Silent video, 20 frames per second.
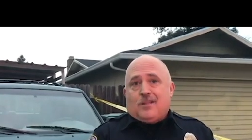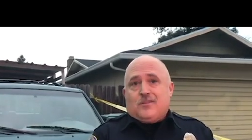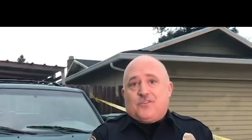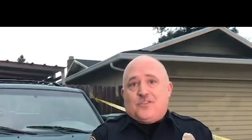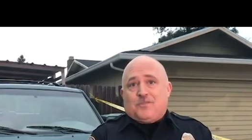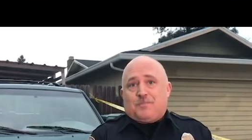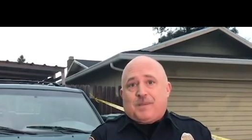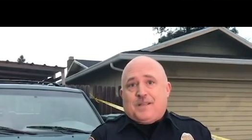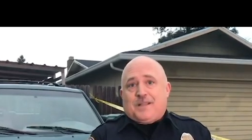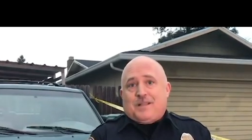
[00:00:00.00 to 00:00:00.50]

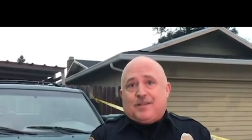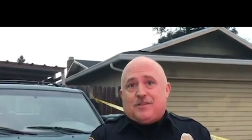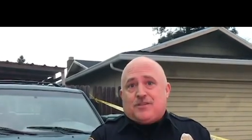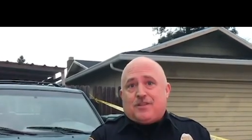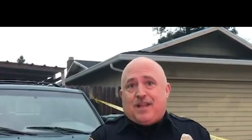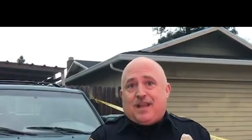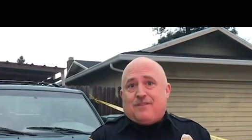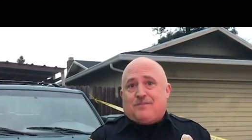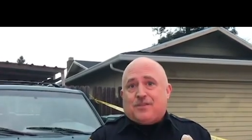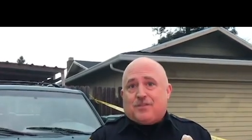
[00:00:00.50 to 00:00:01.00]
Just
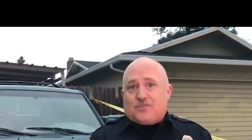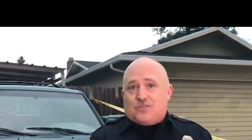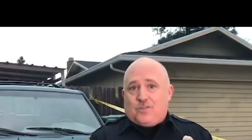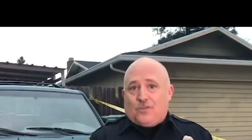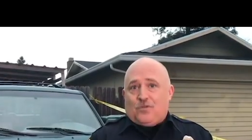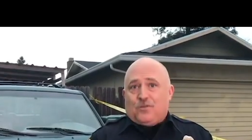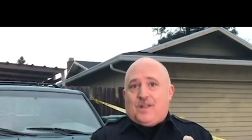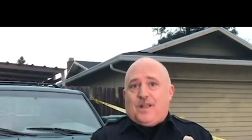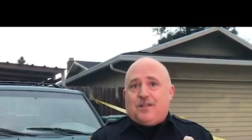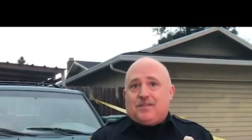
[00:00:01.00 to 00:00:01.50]
because you have to
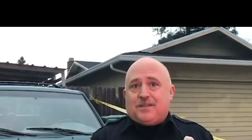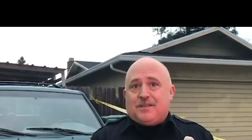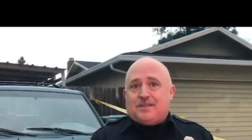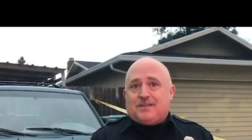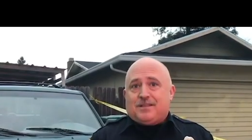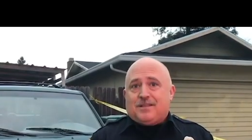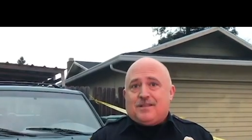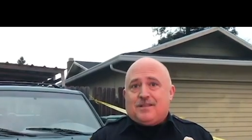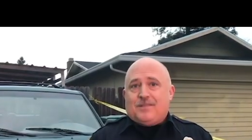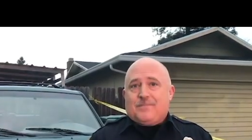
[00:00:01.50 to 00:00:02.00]
slow down
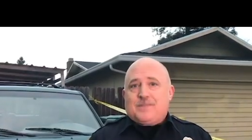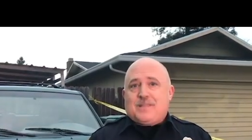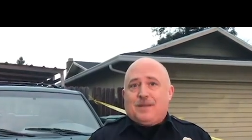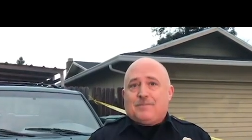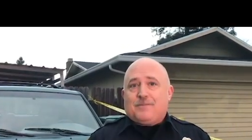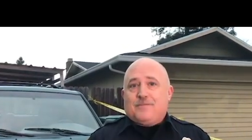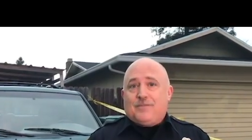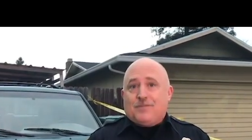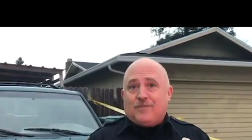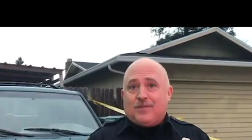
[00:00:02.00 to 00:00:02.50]
these
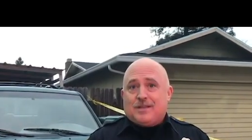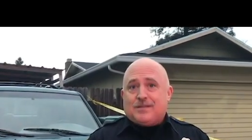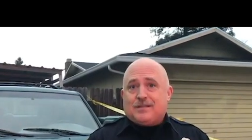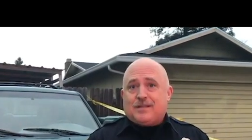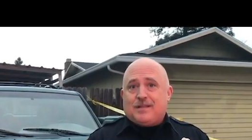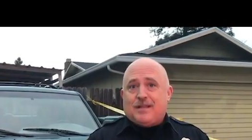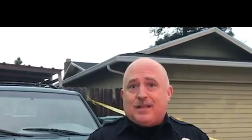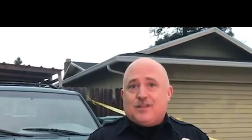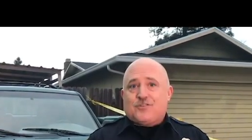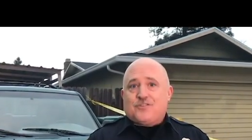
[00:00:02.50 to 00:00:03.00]
type of
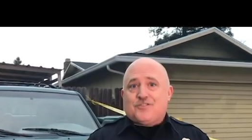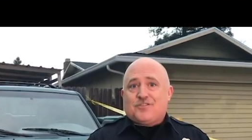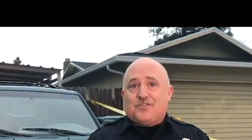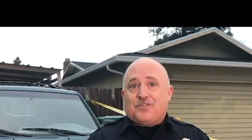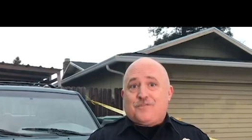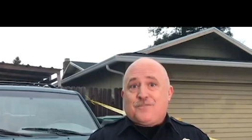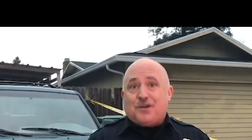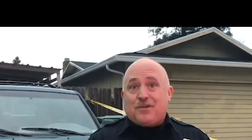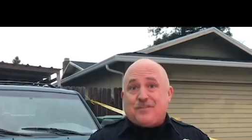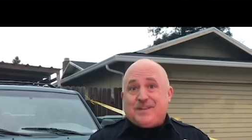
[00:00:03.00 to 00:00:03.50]
investigations.
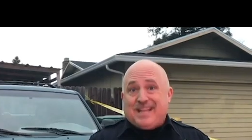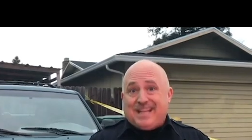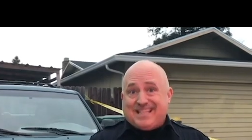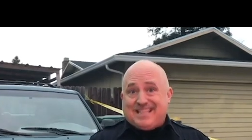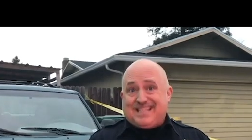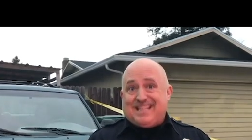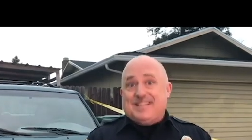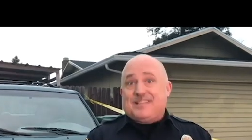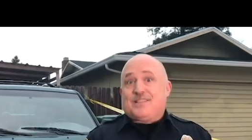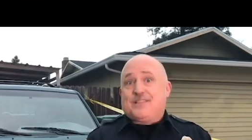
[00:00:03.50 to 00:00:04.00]
They're very
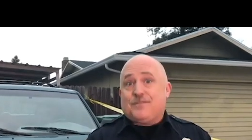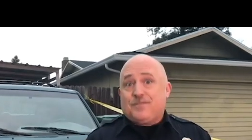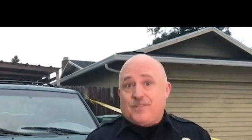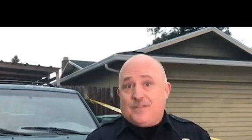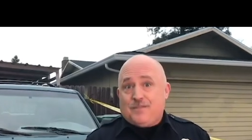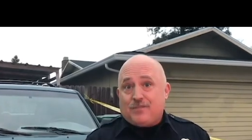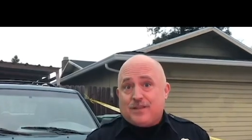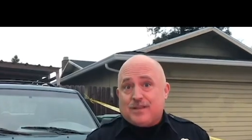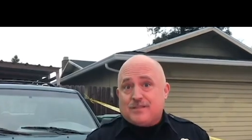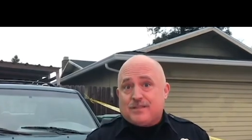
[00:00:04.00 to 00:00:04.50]
extensive
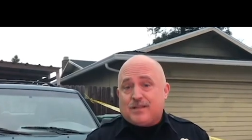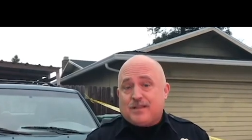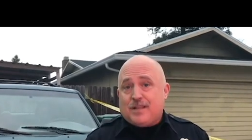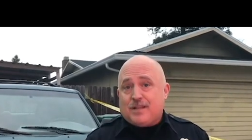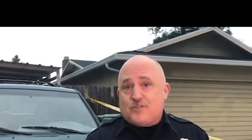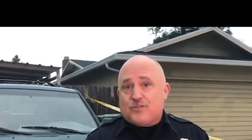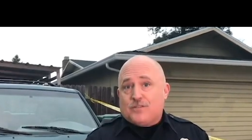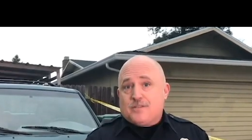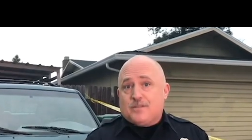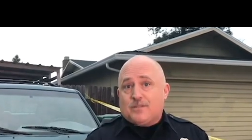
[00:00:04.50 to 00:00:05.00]

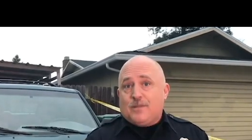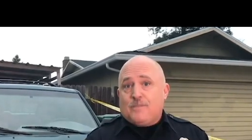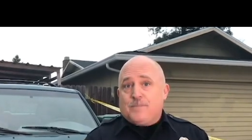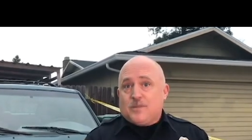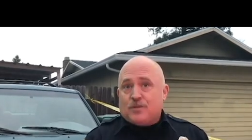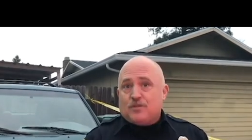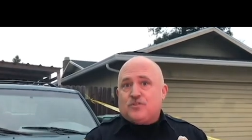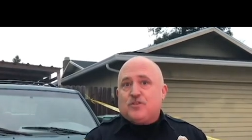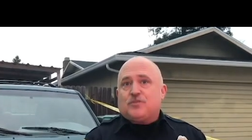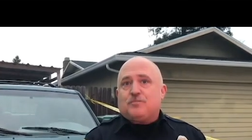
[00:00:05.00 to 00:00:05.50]
investigations
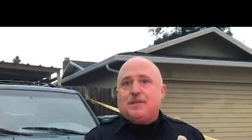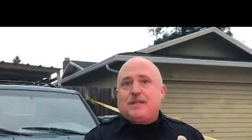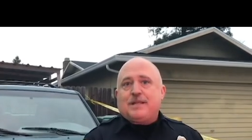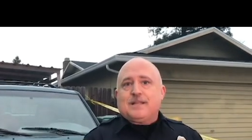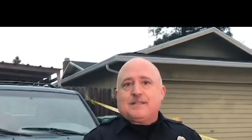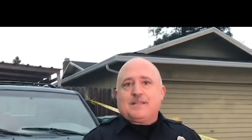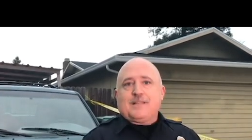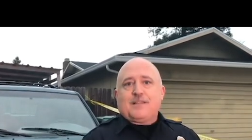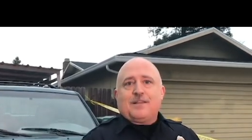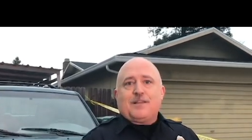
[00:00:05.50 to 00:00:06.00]
just
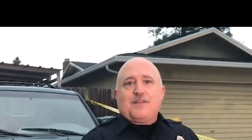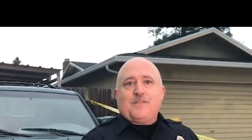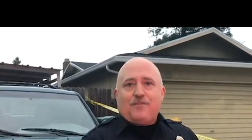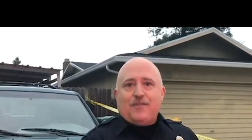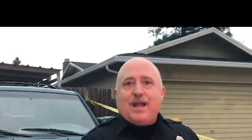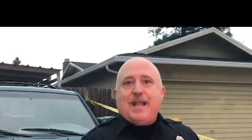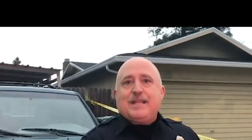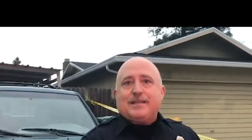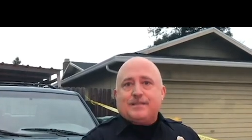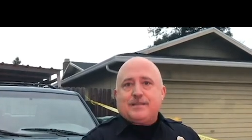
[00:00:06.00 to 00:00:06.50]
because of the
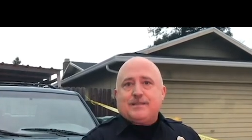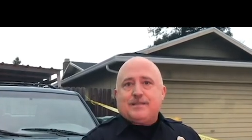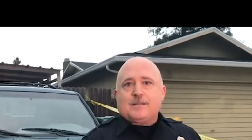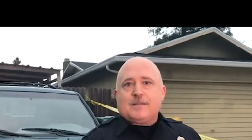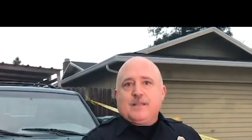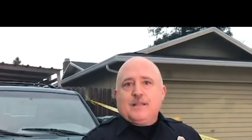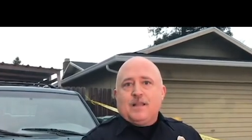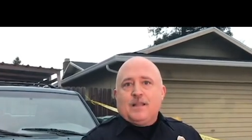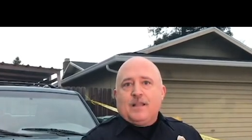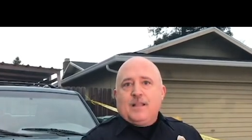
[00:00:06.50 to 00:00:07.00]

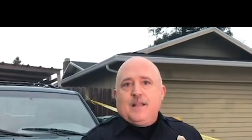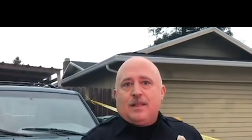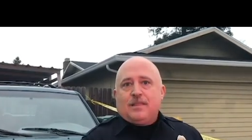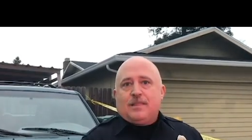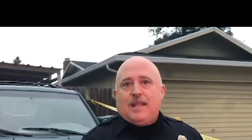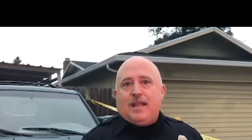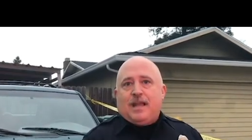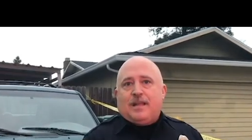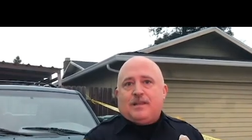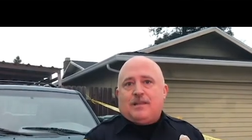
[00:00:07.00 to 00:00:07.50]
devices
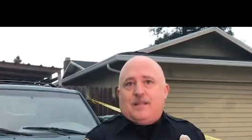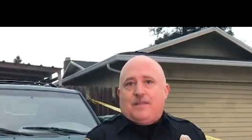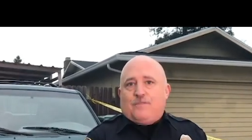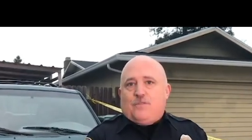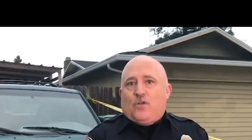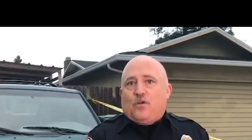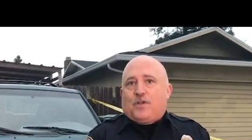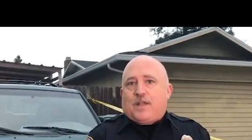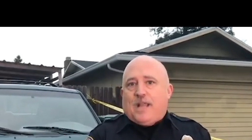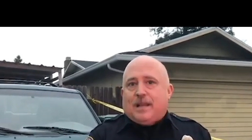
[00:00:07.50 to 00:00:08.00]
that
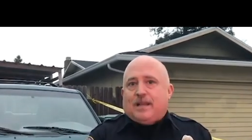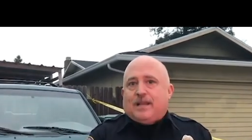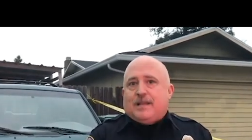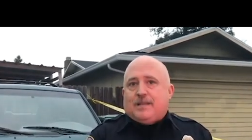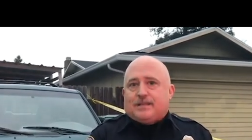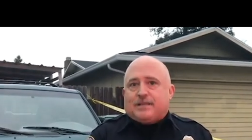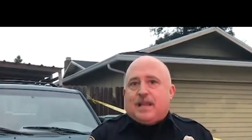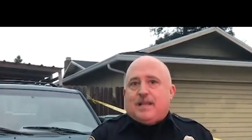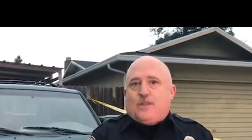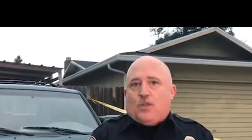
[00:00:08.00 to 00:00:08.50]
they've located
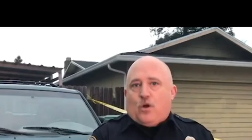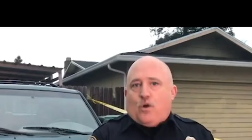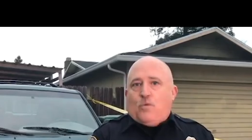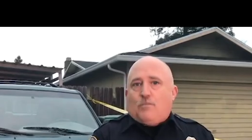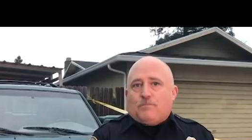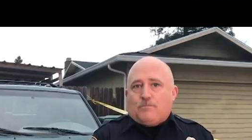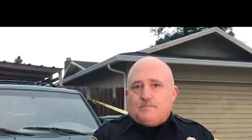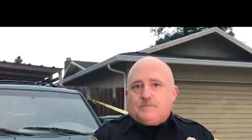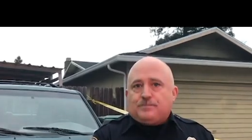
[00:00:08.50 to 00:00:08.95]
inside the home.